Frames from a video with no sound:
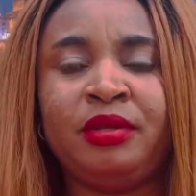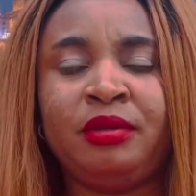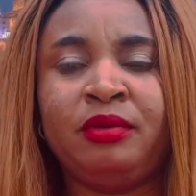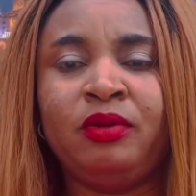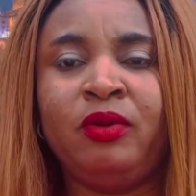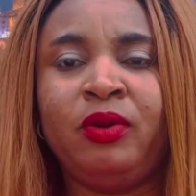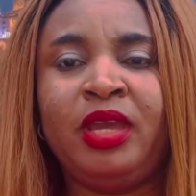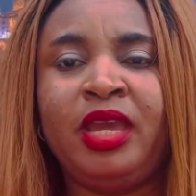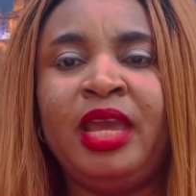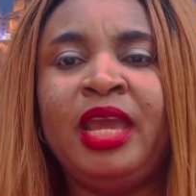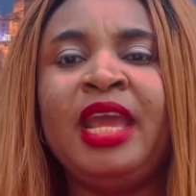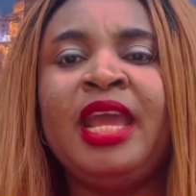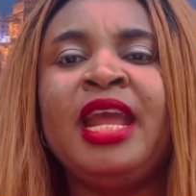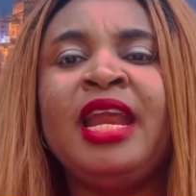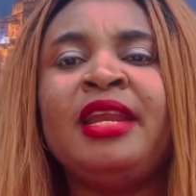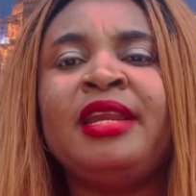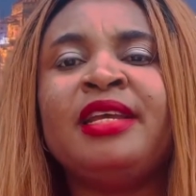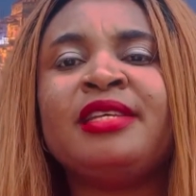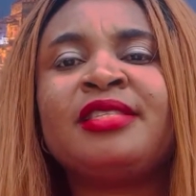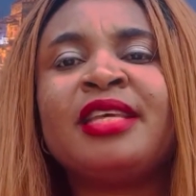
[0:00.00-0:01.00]
Okay,
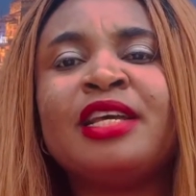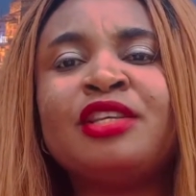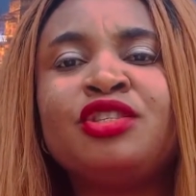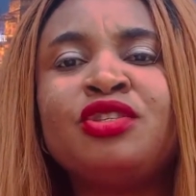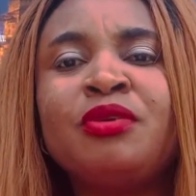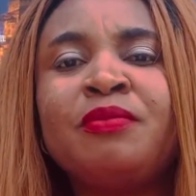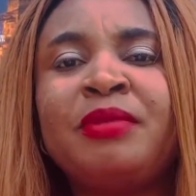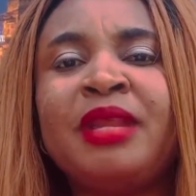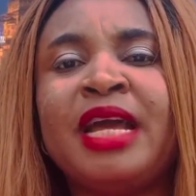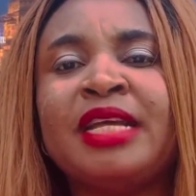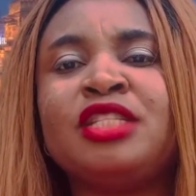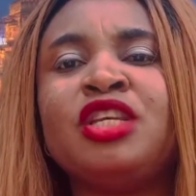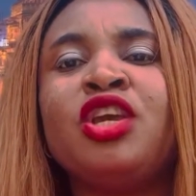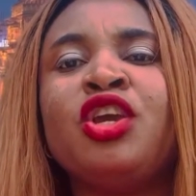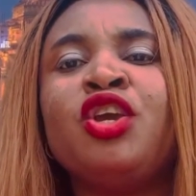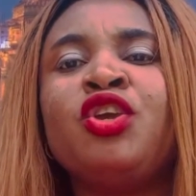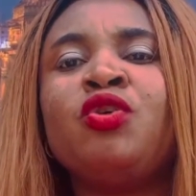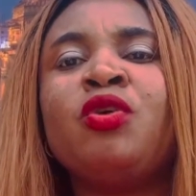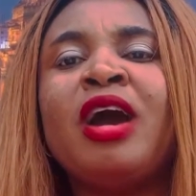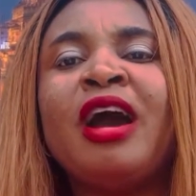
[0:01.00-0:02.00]
let's assume that
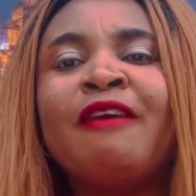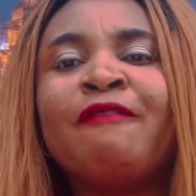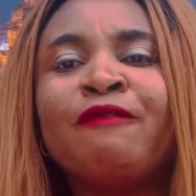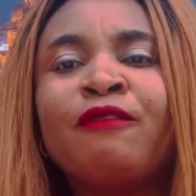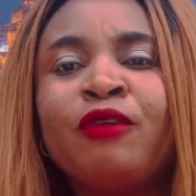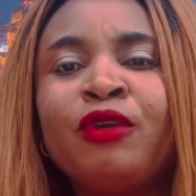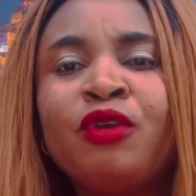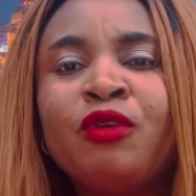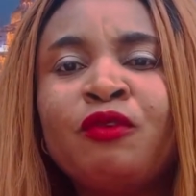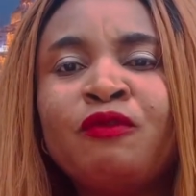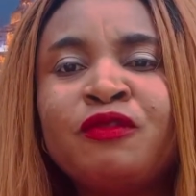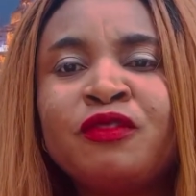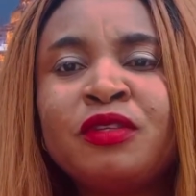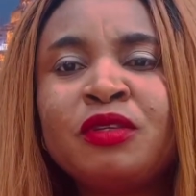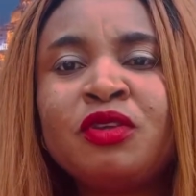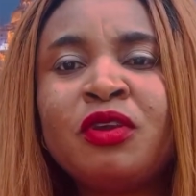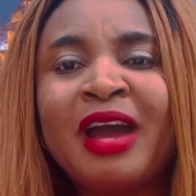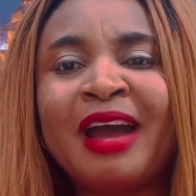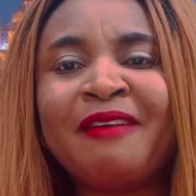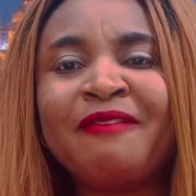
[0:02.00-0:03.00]
you have
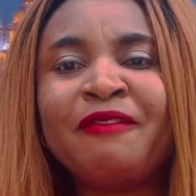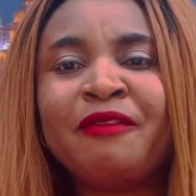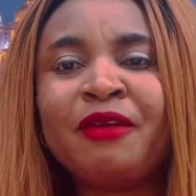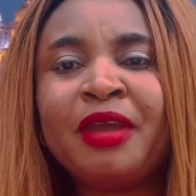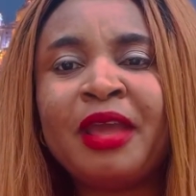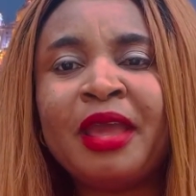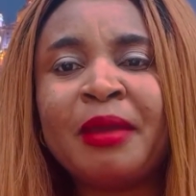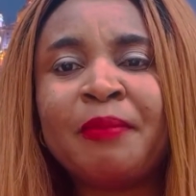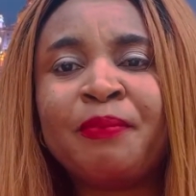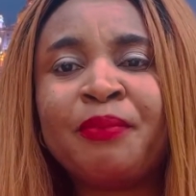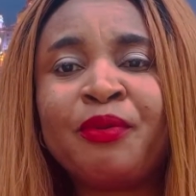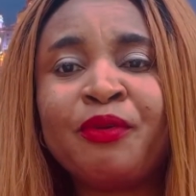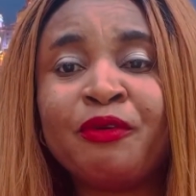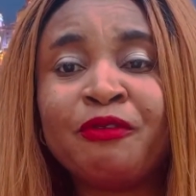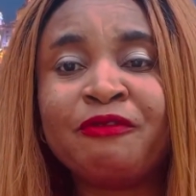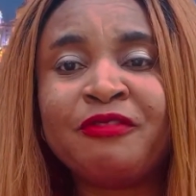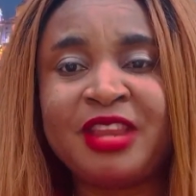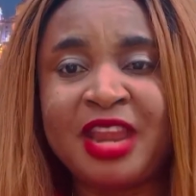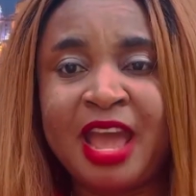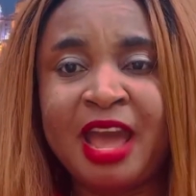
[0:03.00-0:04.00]
a proof
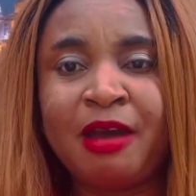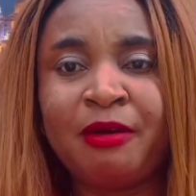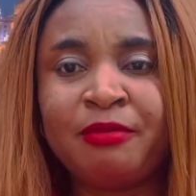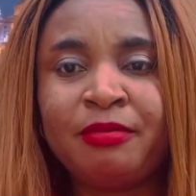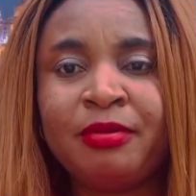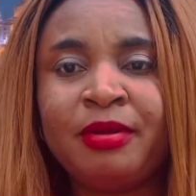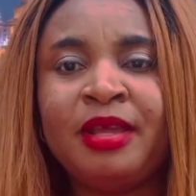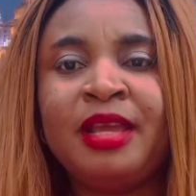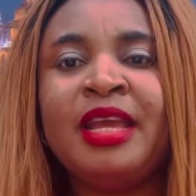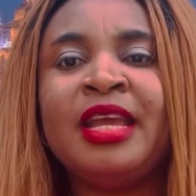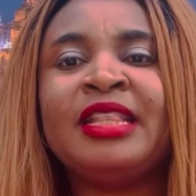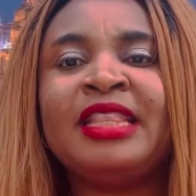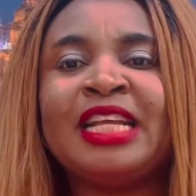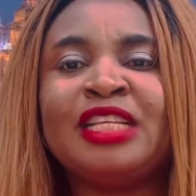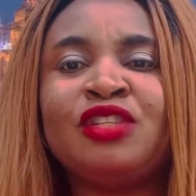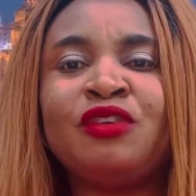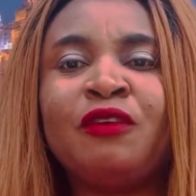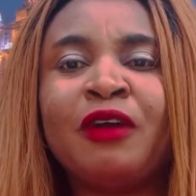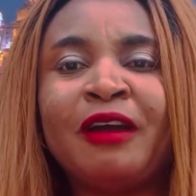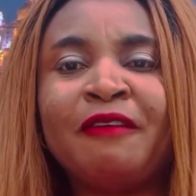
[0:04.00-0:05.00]
now that
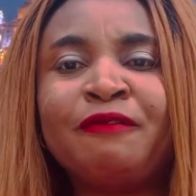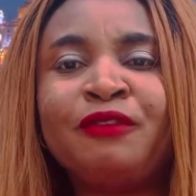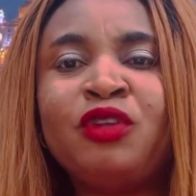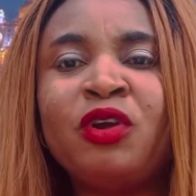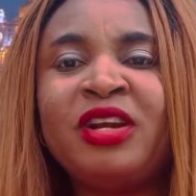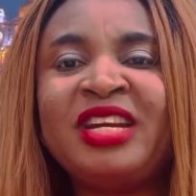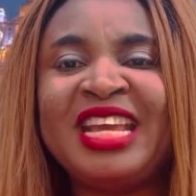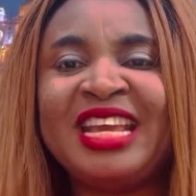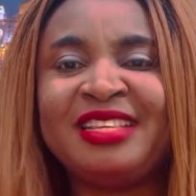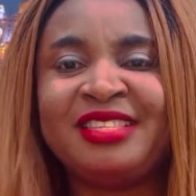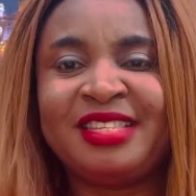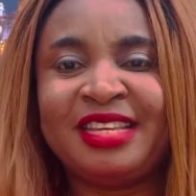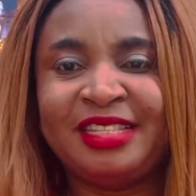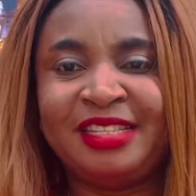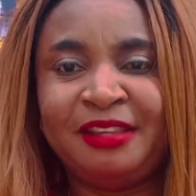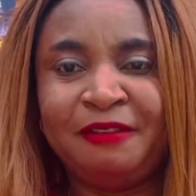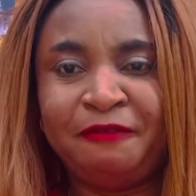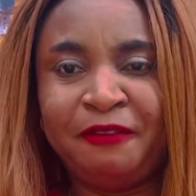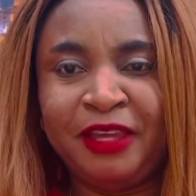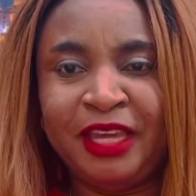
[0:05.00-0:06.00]
you have done a
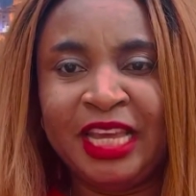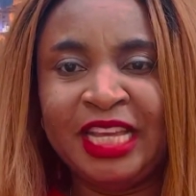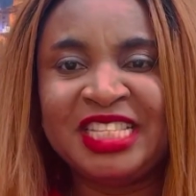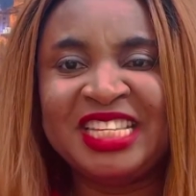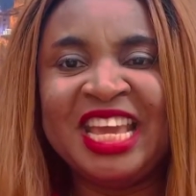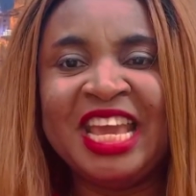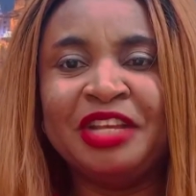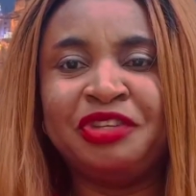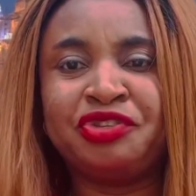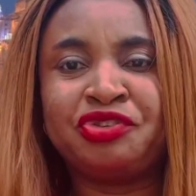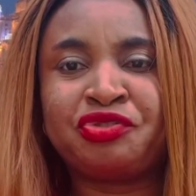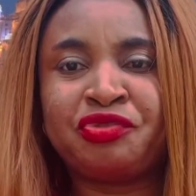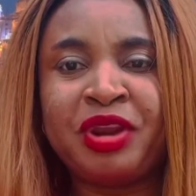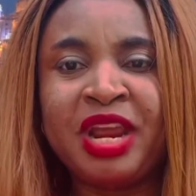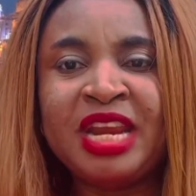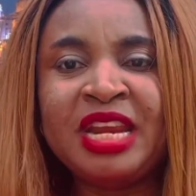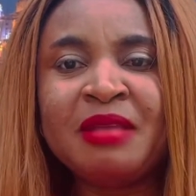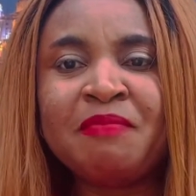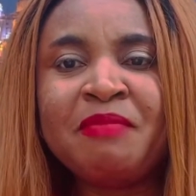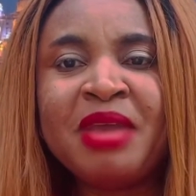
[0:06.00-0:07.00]
certificate, a
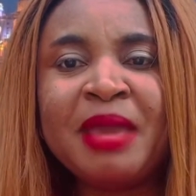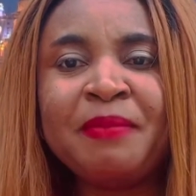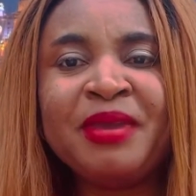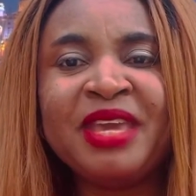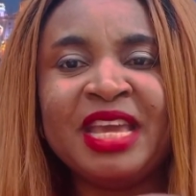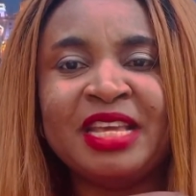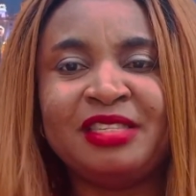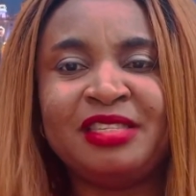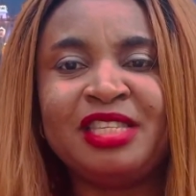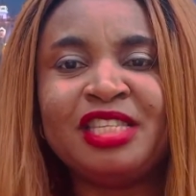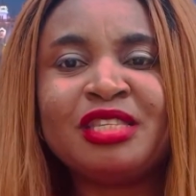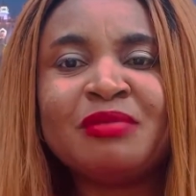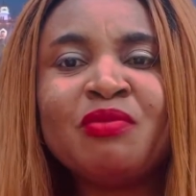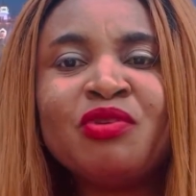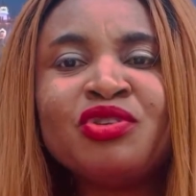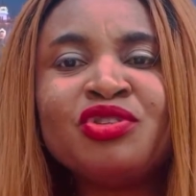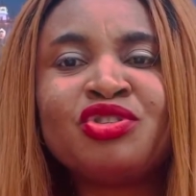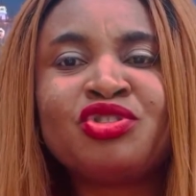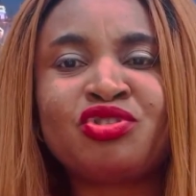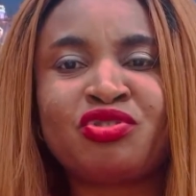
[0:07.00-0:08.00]
training, maybe a 6
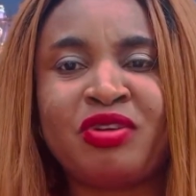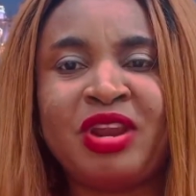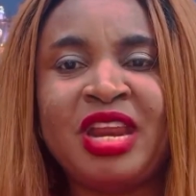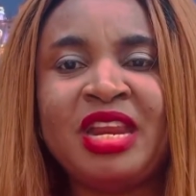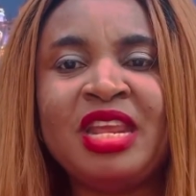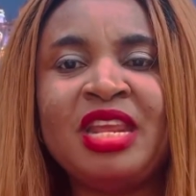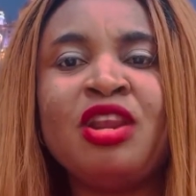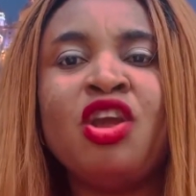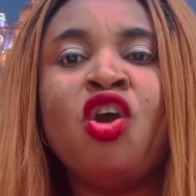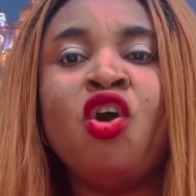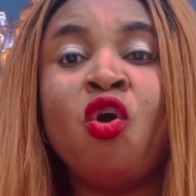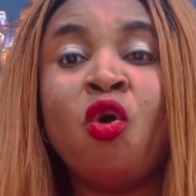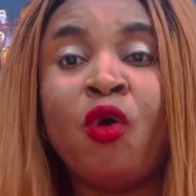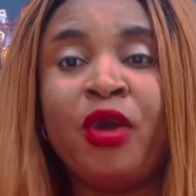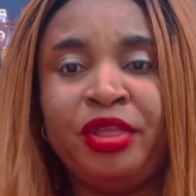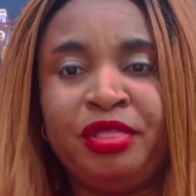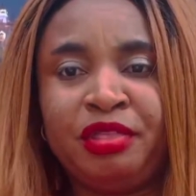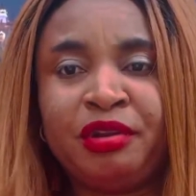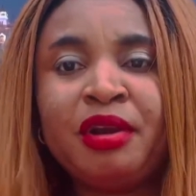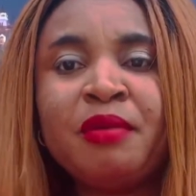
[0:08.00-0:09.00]
months training or a
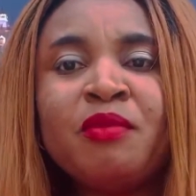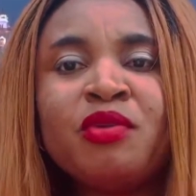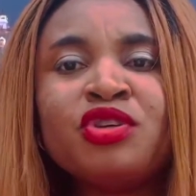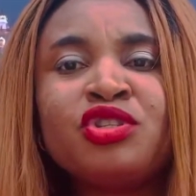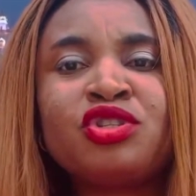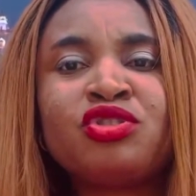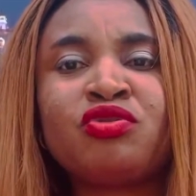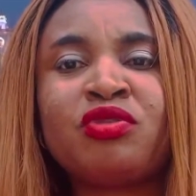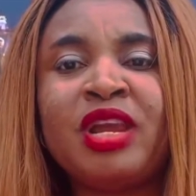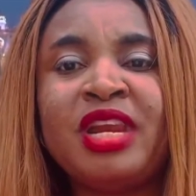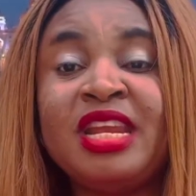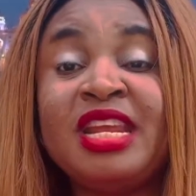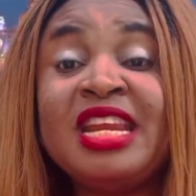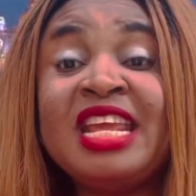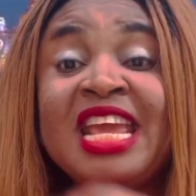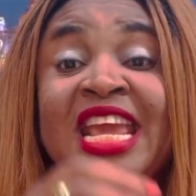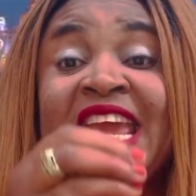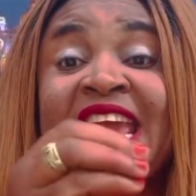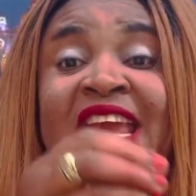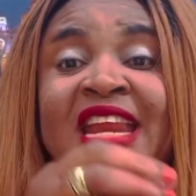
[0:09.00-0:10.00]
3 months training
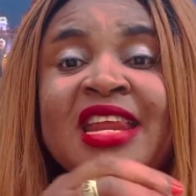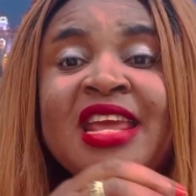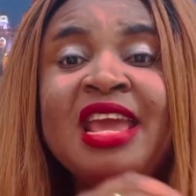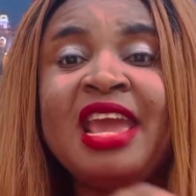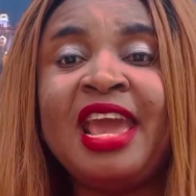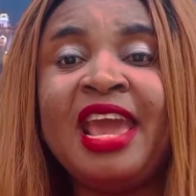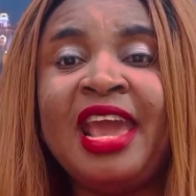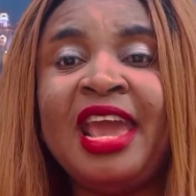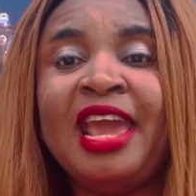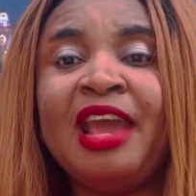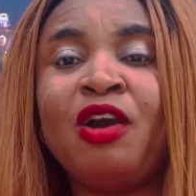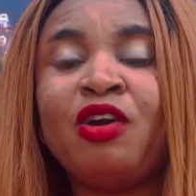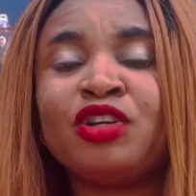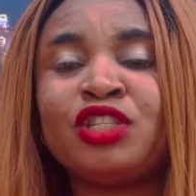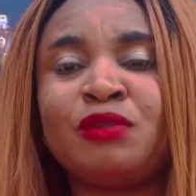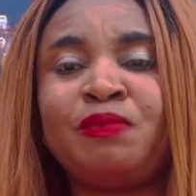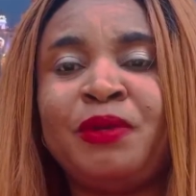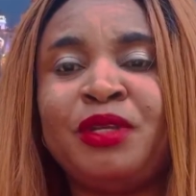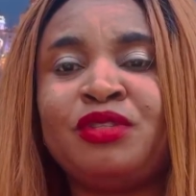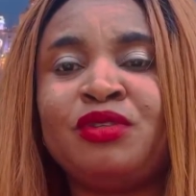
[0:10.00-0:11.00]
in a
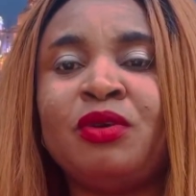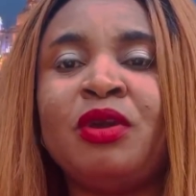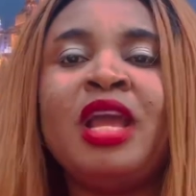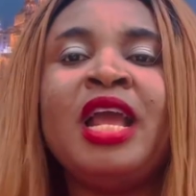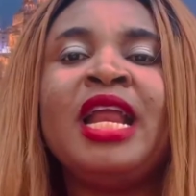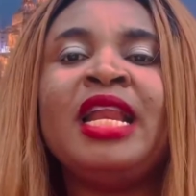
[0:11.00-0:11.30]
hospital.